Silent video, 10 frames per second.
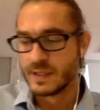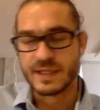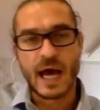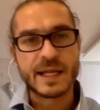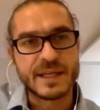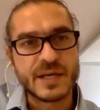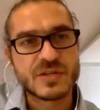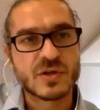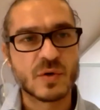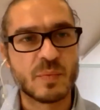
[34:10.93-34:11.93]
The
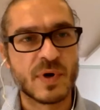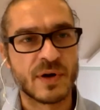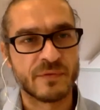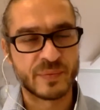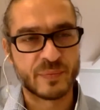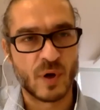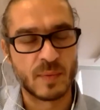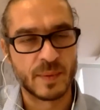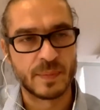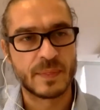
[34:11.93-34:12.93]
ideational part of the
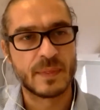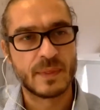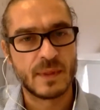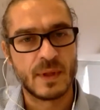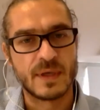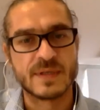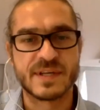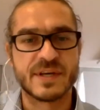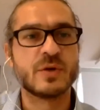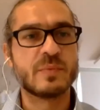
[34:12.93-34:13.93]
problem is
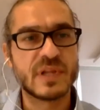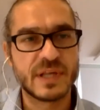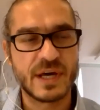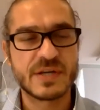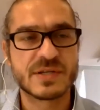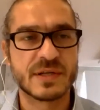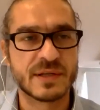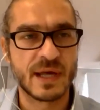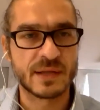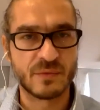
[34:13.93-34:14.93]
the humiliation
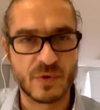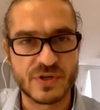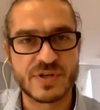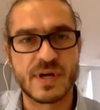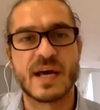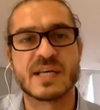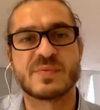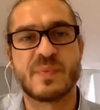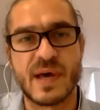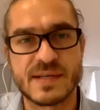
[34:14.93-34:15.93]
that Russia has
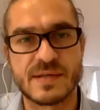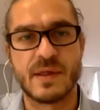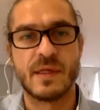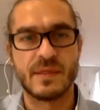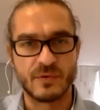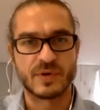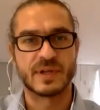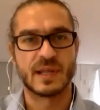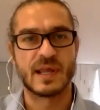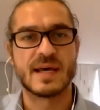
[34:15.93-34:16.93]
passed during
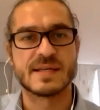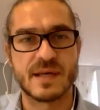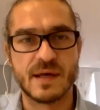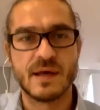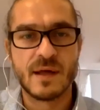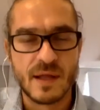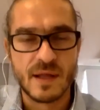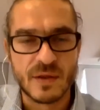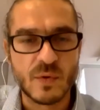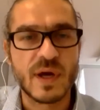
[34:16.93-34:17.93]
the last
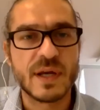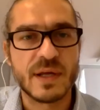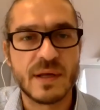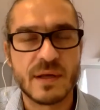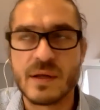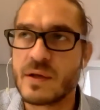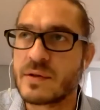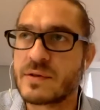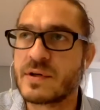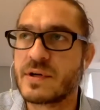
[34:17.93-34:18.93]
30
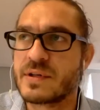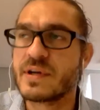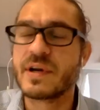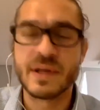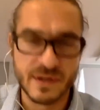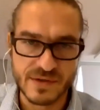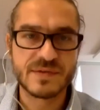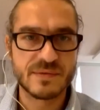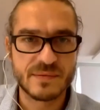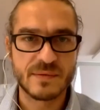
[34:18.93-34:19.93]

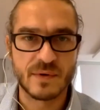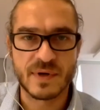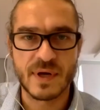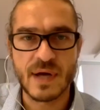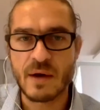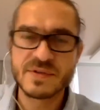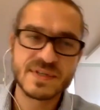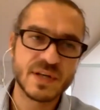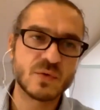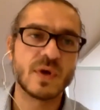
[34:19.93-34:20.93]
years. Okay, I would
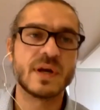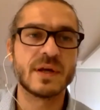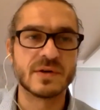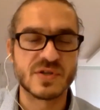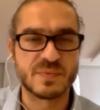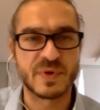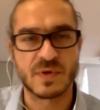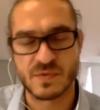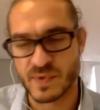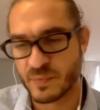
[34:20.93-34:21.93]
say 20 years,
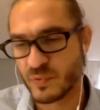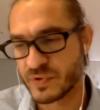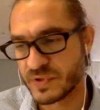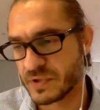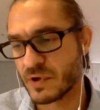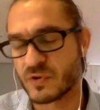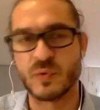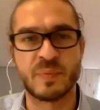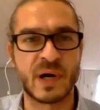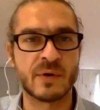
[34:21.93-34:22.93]
because when Putin got to
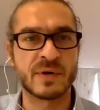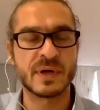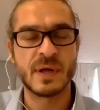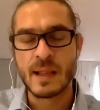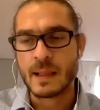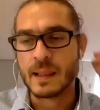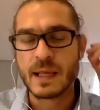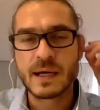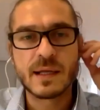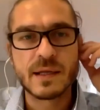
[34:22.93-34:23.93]
power,
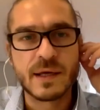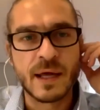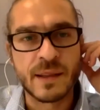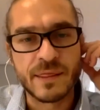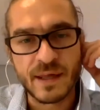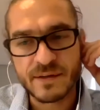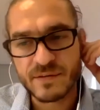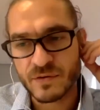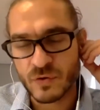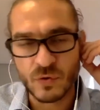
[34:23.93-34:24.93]
luckily and
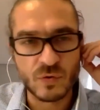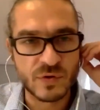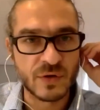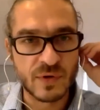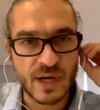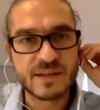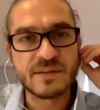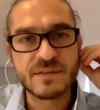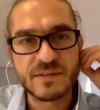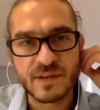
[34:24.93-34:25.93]
thanks to the
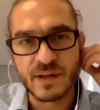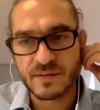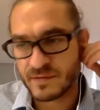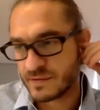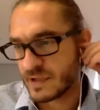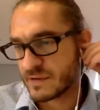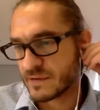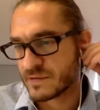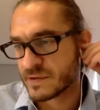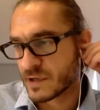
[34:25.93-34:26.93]
United States that
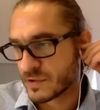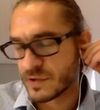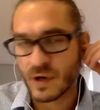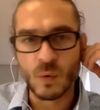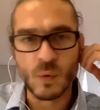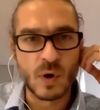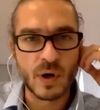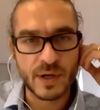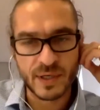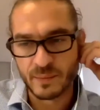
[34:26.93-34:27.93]
started a
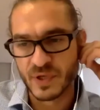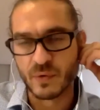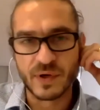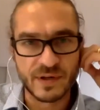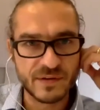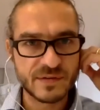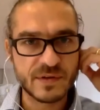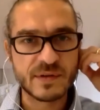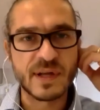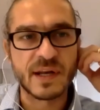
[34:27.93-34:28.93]
war in the Middle East,
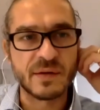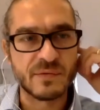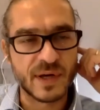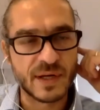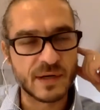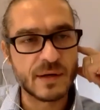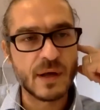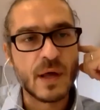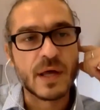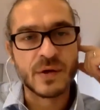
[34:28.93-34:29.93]
that invaded
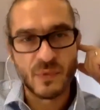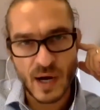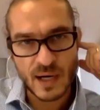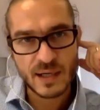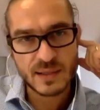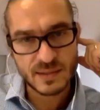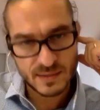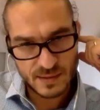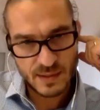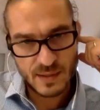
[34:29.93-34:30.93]
Iraq,
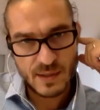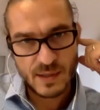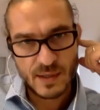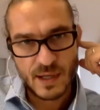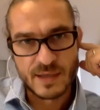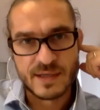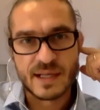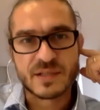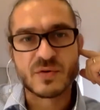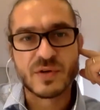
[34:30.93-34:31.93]
and
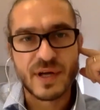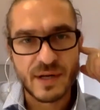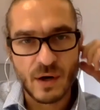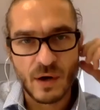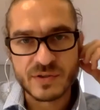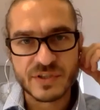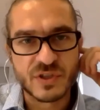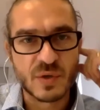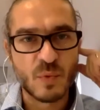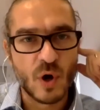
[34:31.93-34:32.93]
that created all the
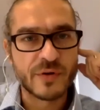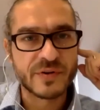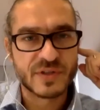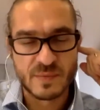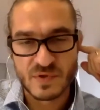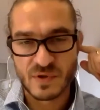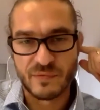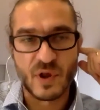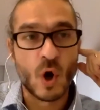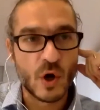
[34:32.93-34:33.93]
turmoil in terms of
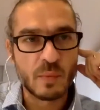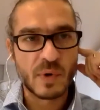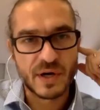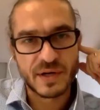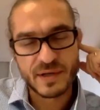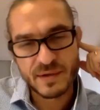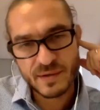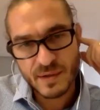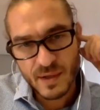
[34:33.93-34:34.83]
oil market,